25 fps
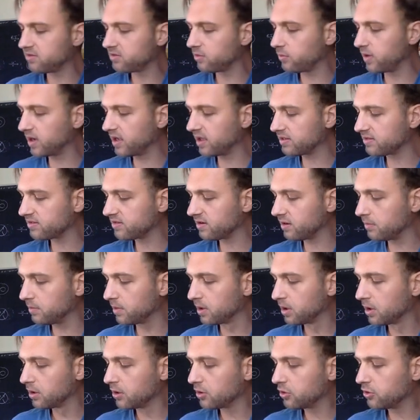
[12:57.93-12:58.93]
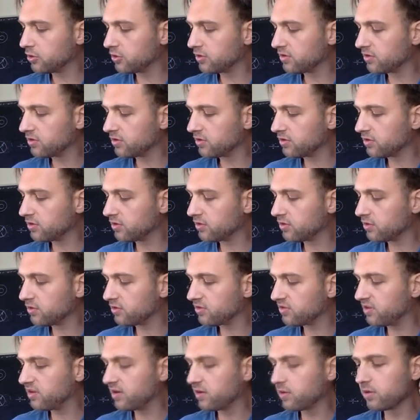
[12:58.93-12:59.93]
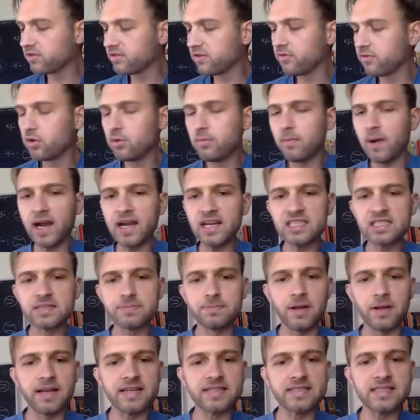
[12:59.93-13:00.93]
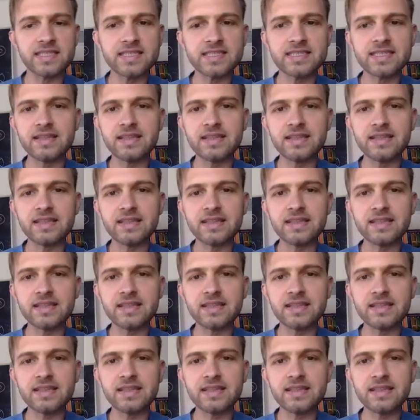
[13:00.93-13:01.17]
So we get some sequence of U minus splices,